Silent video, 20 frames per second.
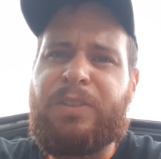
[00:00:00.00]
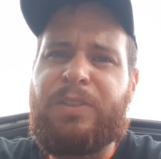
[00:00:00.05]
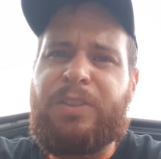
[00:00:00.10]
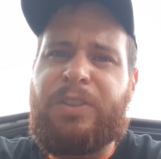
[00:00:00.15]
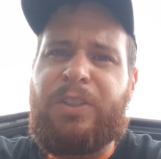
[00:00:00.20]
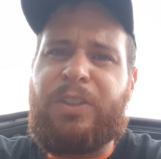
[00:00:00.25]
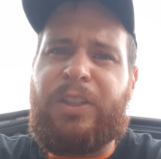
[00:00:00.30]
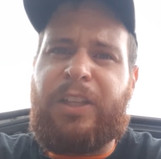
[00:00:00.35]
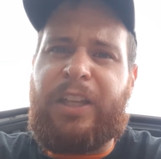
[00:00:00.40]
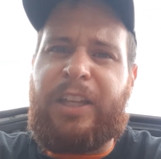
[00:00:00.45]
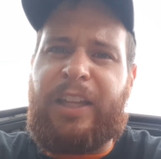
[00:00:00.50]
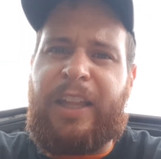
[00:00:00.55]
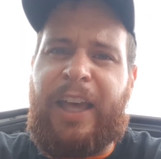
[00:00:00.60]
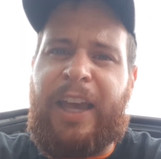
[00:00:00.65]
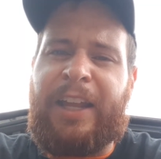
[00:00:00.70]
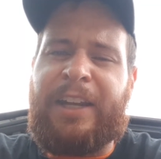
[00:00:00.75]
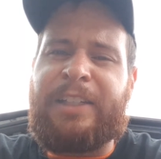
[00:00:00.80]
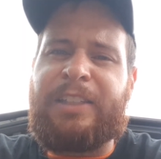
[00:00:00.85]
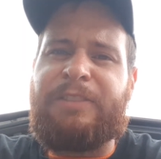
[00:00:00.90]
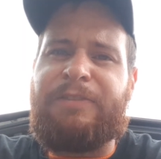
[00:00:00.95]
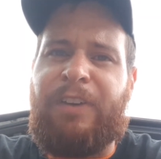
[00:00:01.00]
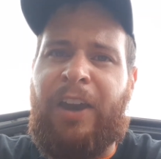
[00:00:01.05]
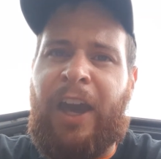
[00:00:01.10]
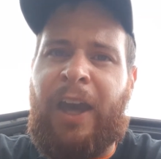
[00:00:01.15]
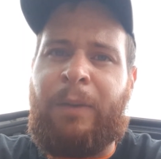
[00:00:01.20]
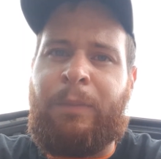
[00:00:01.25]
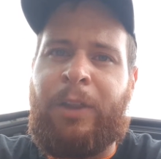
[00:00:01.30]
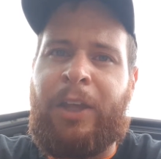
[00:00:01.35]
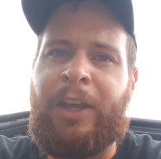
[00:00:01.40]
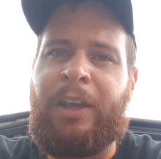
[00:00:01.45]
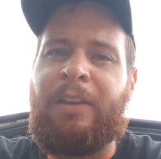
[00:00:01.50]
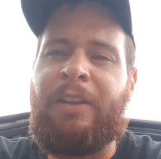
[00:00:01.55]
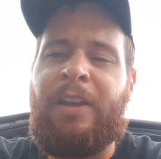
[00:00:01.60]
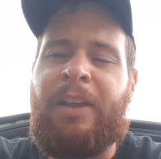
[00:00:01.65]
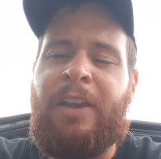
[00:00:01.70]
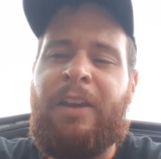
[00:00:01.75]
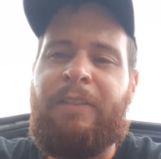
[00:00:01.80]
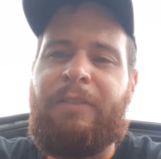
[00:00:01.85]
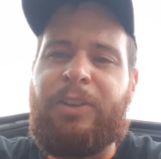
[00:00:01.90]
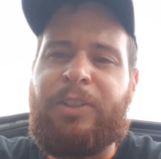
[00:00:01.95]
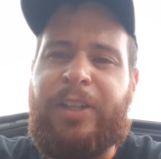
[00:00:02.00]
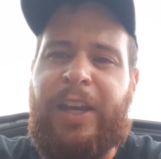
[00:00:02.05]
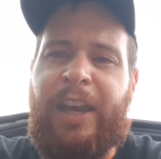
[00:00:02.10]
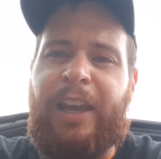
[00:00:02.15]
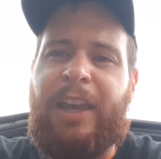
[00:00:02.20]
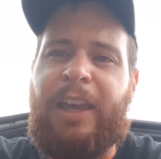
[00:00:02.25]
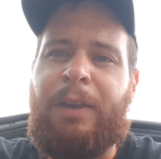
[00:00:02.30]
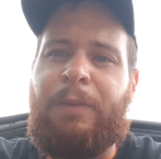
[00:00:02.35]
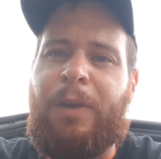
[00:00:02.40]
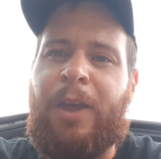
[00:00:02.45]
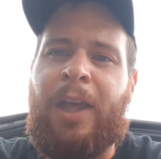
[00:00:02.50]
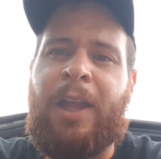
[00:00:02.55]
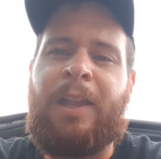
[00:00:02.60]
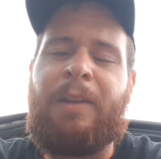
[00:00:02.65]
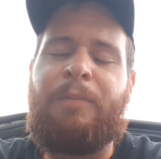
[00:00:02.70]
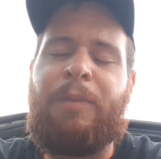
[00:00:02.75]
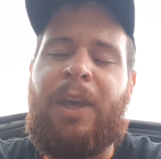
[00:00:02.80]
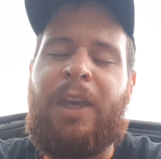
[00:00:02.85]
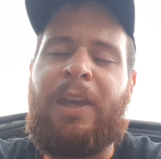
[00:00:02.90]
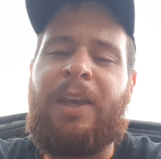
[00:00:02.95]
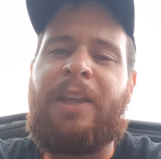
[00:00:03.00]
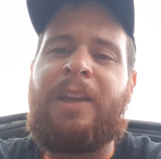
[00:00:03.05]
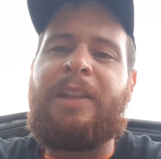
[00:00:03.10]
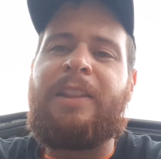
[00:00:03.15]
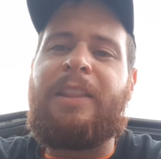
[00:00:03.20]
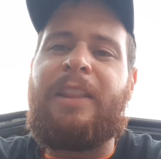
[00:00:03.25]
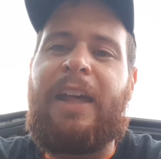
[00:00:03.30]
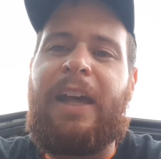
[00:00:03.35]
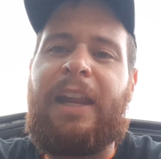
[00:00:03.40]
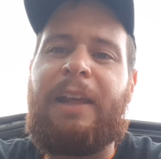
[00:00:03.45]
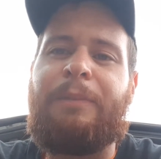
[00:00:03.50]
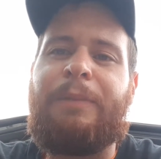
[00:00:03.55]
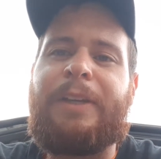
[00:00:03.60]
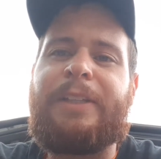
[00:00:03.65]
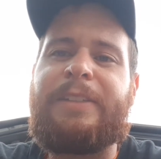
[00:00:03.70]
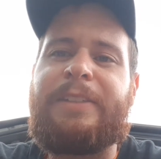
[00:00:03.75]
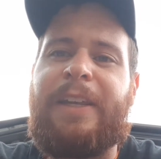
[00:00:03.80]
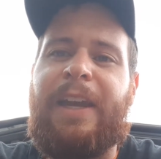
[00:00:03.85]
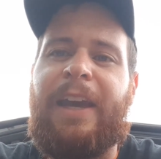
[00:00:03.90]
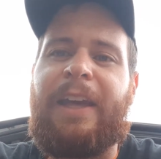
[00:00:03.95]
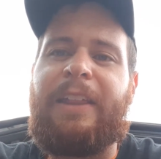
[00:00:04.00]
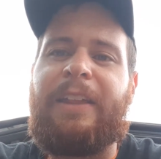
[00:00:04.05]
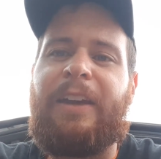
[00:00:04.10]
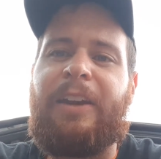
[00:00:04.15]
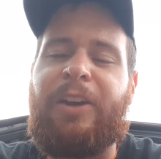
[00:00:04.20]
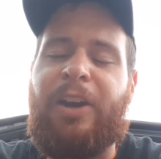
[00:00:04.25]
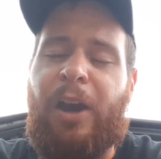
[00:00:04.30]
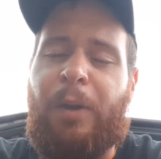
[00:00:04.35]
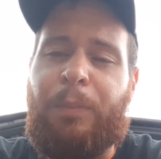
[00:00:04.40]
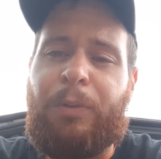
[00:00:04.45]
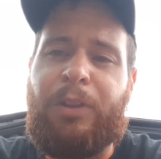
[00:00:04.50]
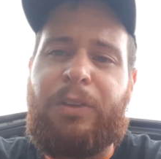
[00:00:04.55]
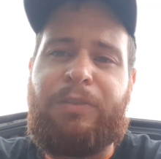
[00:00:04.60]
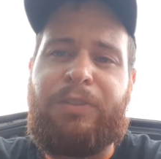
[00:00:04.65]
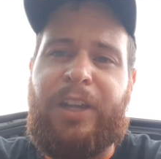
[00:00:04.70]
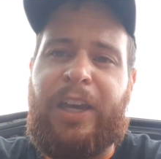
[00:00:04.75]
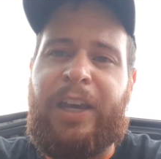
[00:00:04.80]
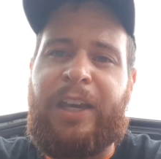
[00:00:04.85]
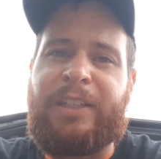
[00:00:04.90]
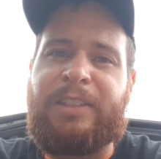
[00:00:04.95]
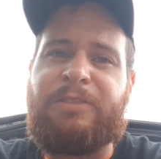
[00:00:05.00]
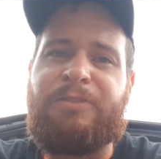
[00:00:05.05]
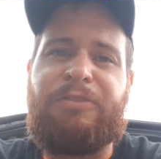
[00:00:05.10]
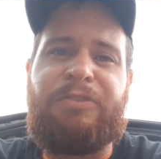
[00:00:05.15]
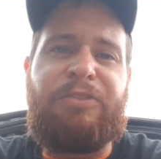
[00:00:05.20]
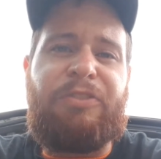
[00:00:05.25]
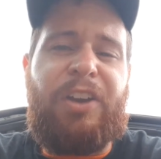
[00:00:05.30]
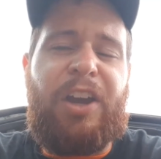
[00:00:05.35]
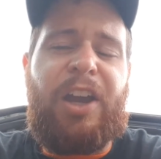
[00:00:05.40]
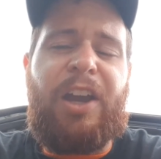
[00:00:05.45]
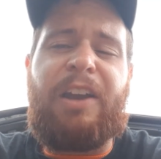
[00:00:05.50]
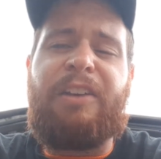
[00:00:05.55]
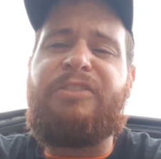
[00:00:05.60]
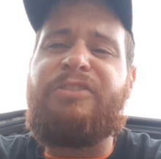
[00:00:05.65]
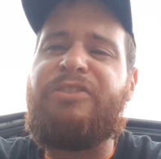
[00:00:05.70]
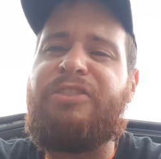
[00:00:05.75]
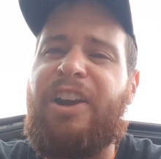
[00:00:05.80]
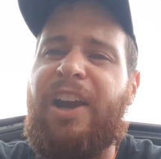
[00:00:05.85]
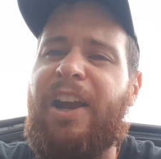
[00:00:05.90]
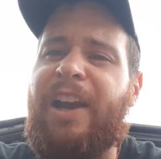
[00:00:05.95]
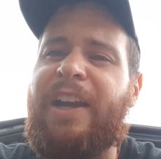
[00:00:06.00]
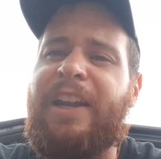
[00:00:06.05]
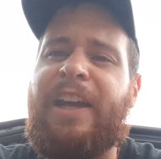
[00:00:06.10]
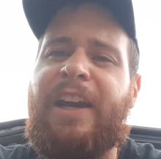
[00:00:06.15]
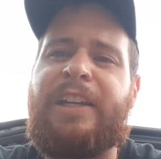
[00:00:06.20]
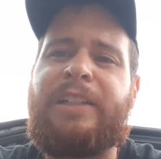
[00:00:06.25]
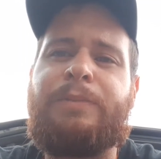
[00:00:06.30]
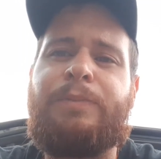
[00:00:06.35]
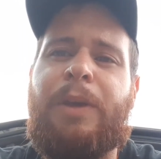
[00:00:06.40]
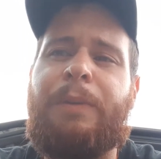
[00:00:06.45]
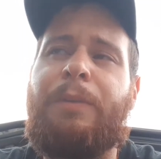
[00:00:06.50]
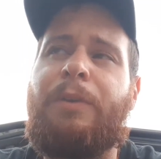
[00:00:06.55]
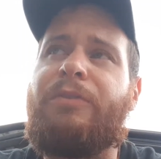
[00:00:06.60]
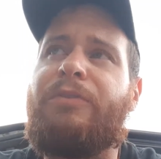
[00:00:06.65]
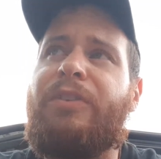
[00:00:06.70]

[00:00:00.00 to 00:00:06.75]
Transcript: to the Galenas family for taking me in and letting me stay a couple of days. Very, very nice people.